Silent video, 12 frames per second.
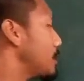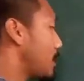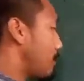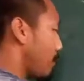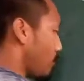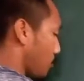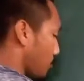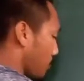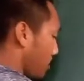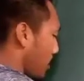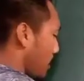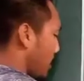7 also.
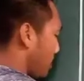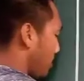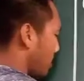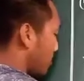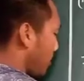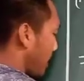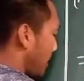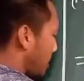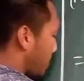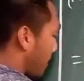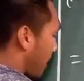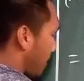That means
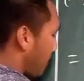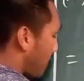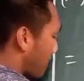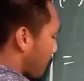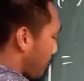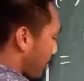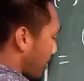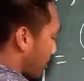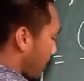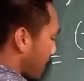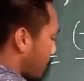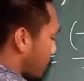minus 5 I have to
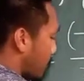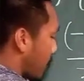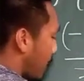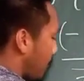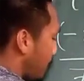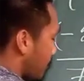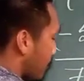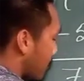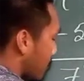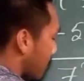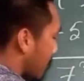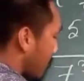multiply 3 then.
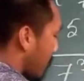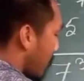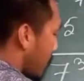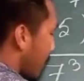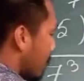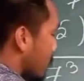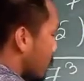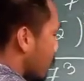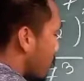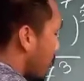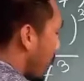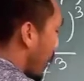Okay,
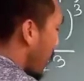so